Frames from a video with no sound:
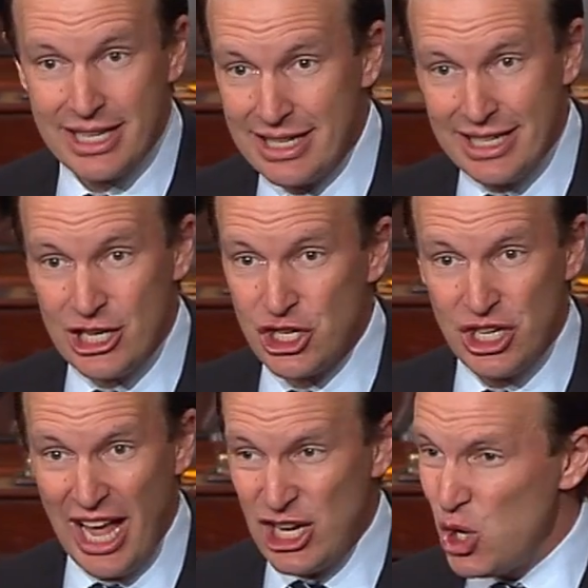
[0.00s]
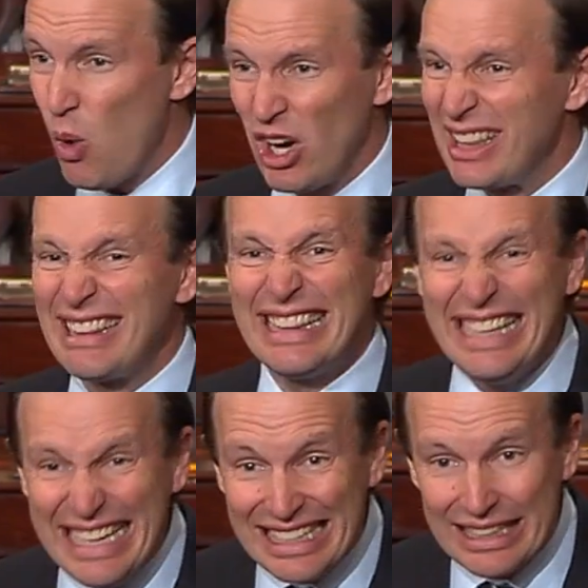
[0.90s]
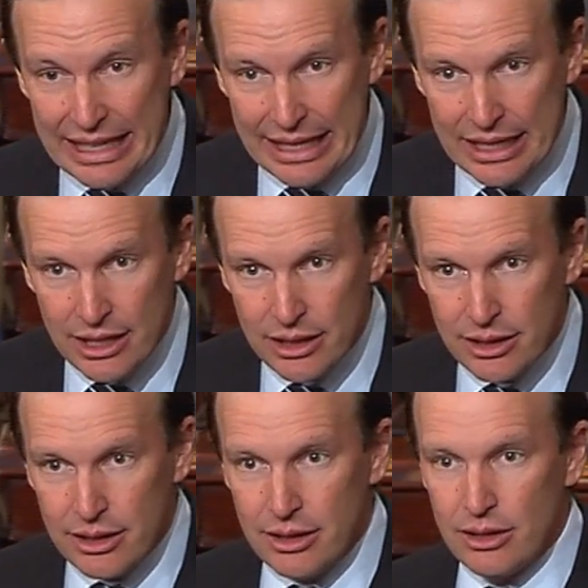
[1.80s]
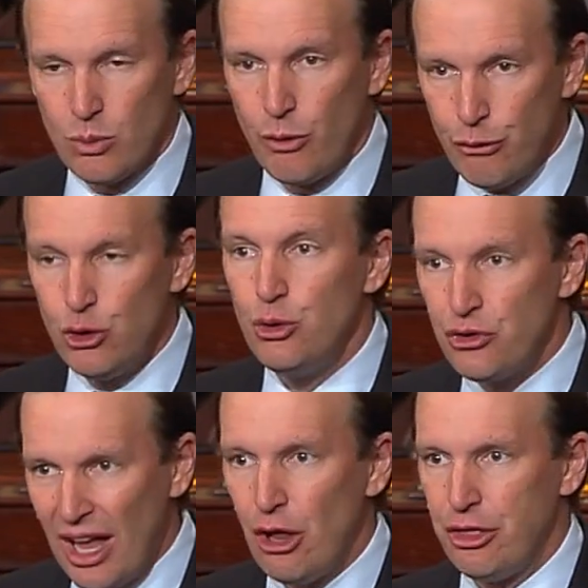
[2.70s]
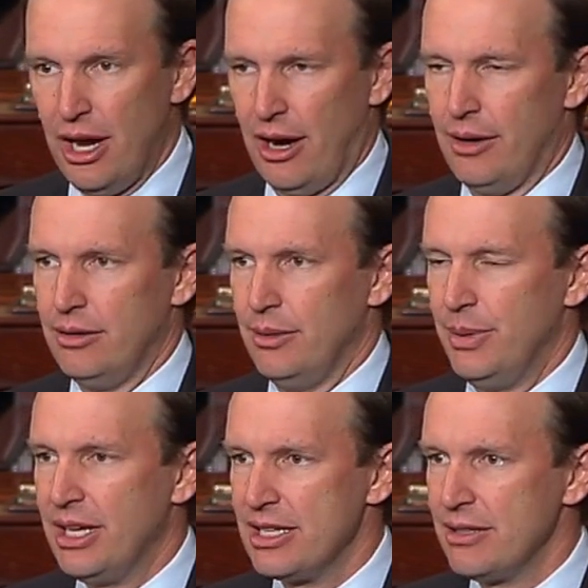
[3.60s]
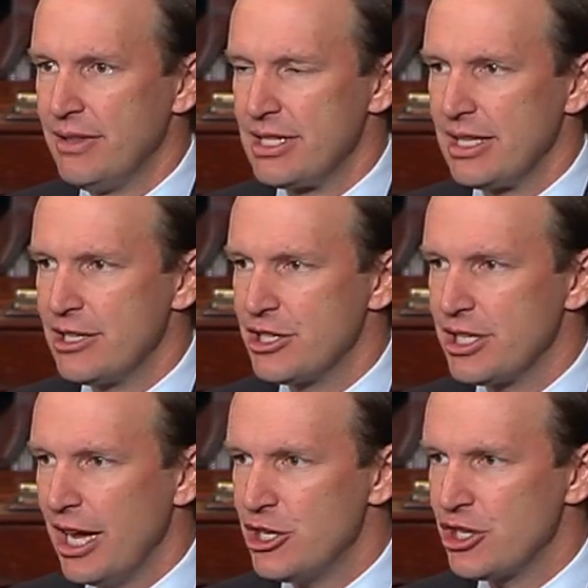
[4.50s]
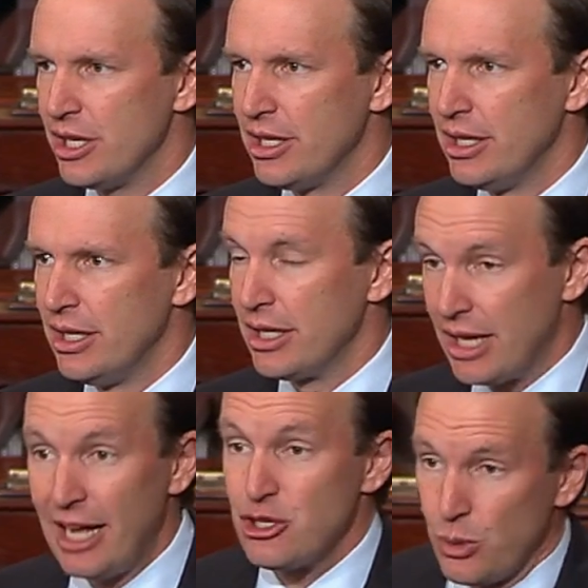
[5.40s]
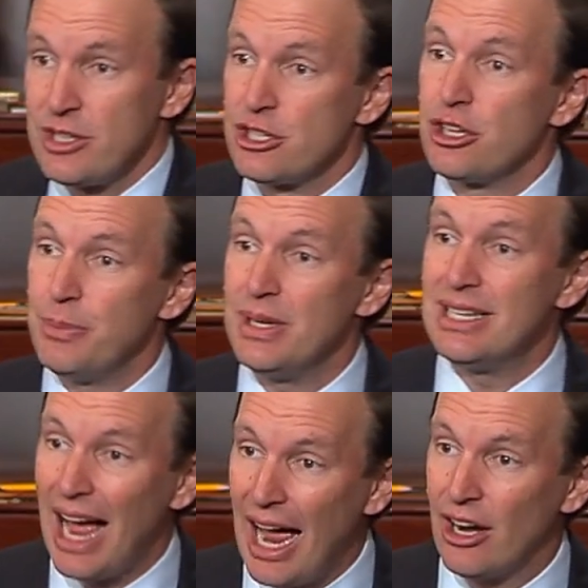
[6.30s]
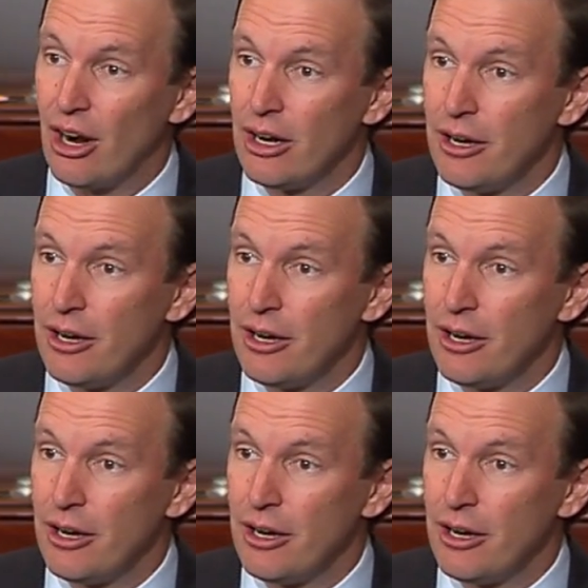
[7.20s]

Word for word: condition and you are legally refused health care because of this legislation, the consequences could be dire.